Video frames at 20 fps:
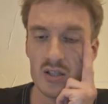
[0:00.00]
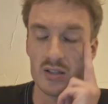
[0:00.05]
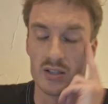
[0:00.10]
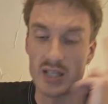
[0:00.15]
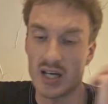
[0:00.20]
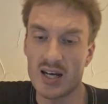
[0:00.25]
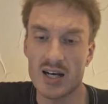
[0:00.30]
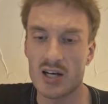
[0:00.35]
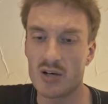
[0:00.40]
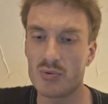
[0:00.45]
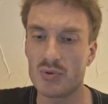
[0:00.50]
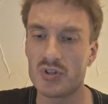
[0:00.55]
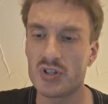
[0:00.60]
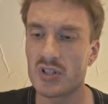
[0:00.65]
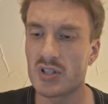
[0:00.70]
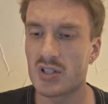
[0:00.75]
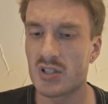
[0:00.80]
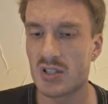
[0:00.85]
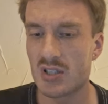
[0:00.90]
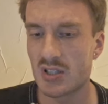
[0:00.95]

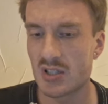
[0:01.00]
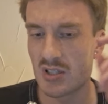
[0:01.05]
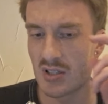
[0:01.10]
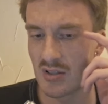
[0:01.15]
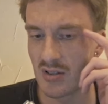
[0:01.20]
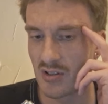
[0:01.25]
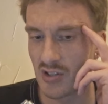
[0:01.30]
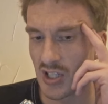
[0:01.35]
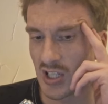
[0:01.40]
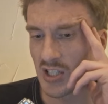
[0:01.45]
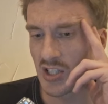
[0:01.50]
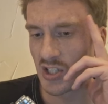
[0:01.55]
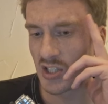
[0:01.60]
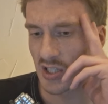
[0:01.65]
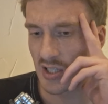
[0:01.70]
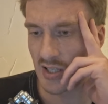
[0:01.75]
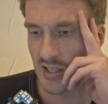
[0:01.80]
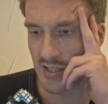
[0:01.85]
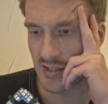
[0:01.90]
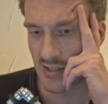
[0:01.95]
not judge
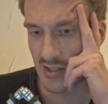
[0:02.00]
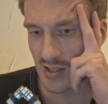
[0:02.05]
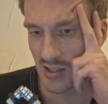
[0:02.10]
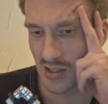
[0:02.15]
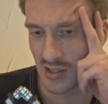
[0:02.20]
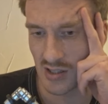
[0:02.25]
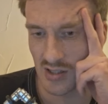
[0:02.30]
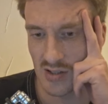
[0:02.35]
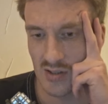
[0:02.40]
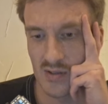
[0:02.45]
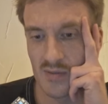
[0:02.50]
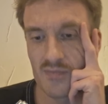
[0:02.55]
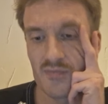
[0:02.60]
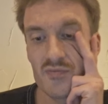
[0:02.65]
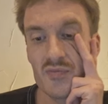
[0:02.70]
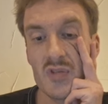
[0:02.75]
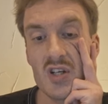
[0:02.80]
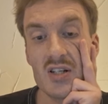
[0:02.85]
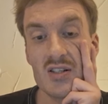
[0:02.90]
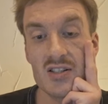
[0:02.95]
unless
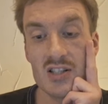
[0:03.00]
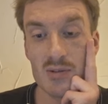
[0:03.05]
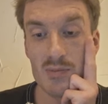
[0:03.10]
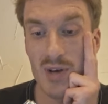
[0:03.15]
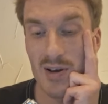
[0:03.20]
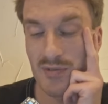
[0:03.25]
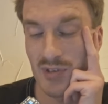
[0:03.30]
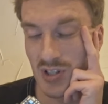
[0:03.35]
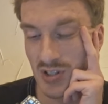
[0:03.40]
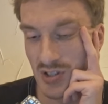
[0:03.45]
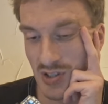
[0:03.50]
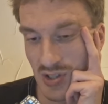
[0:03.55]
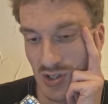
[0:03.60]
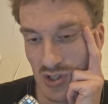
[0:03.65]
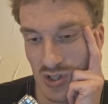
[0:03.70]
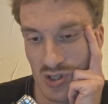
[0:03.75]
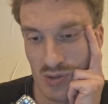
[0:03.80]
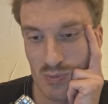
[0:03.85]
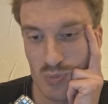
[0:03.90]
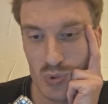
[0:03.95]
there's some evidence or
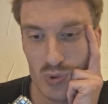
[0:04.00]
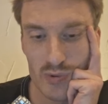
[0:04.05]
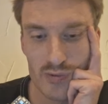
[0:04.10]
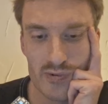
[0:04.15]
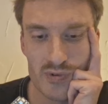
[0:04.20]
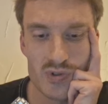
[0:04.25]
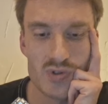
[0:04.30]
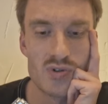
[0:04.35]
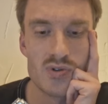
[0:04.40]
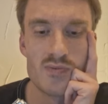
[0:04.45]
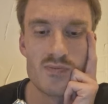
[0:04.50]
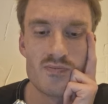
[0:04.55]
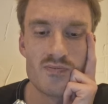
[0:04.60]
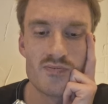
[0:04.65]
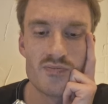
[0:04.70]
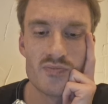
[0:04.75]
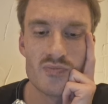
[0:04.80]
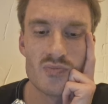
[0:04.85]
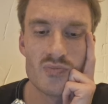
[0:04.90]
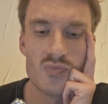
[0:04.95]
some proof. So
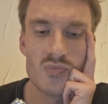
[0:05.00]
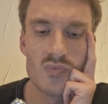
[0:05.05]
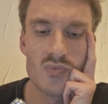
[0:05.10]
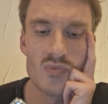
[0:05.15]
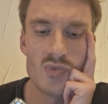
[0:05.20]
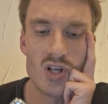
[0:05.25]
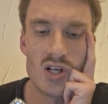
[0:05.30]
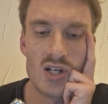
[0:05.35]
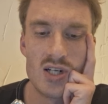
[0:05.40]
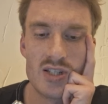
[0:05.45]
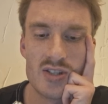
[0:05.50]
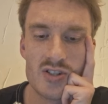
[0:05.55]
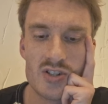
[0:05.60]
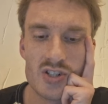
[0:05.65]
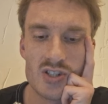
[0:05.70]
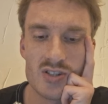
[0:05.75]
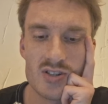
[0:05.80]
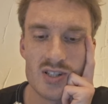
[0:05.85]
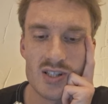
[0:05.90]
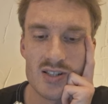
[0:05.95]
let's
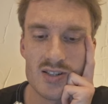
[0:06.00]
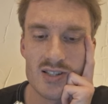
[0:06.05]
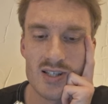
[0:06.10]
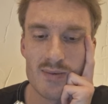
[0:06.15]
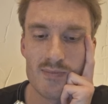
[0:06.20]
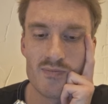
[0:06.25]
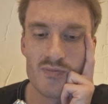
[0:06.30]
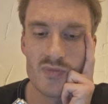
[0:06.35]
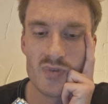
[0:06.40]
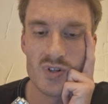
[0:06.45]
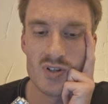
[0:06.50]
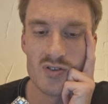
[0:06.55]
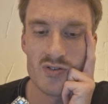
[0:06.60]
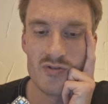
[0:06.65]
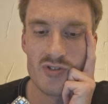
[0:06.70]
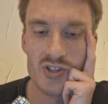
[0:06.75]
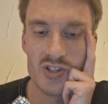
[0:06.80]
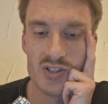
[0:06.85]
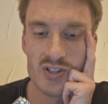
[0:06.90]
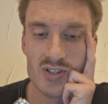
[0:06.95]
just accept
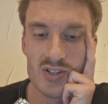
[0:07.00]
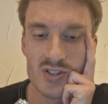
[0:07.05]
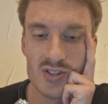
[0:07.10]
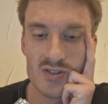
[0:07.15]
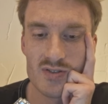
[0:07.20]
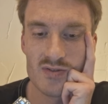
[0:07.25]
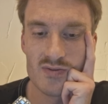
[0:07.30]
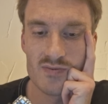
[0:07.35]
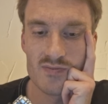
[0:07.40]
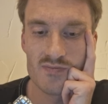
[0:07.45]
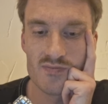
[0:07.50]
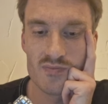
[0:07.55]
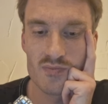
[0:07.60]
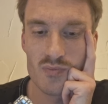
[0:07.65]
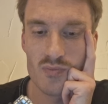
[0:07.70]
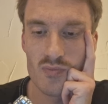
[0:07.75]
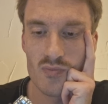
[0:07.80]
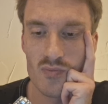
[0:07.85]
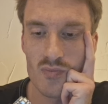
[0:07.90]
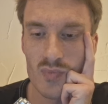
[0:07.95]
this.
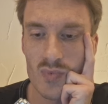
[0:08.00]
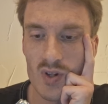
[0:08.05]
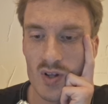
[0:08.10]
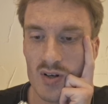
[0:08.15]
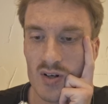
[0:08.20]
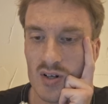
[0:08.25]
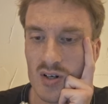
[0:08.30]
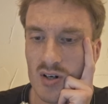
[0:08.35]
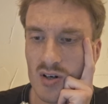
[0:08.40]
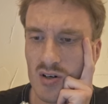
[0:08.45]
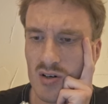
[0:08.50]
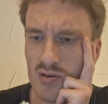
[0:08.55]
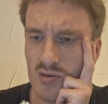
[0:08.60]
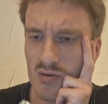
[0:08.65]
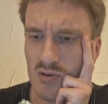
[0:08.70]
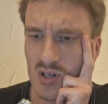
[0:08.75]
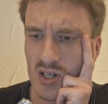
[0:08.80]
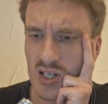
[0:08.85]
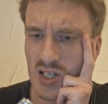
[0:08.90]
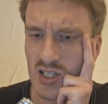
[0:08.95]
All
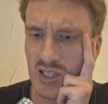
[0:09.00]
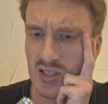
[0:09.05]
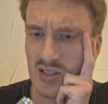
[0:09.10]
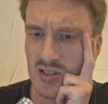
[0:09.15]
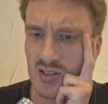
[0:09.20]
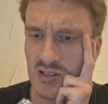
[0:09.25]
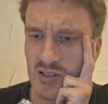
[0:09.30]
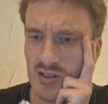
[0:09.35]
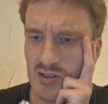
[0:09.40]
right,